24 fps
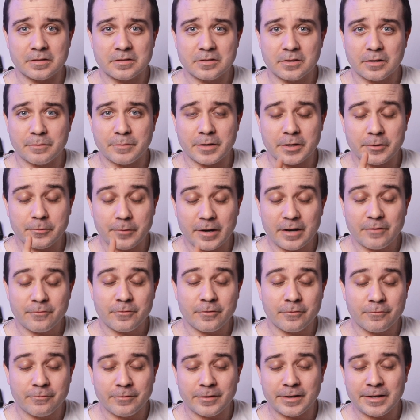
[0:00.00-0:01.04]
It's going to be
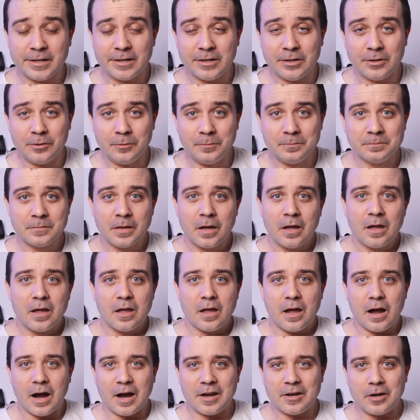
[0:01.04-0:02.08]
great for video.
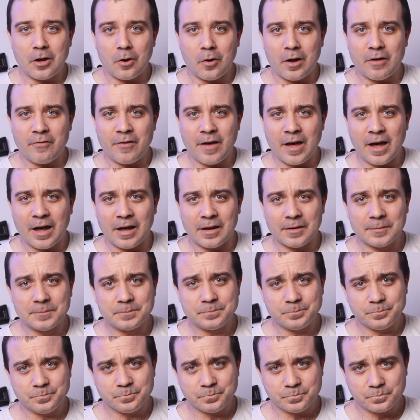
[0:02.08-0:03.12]
I know I've had
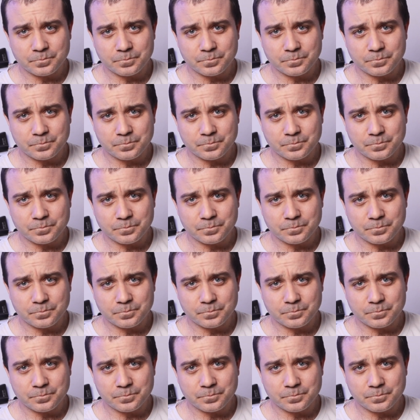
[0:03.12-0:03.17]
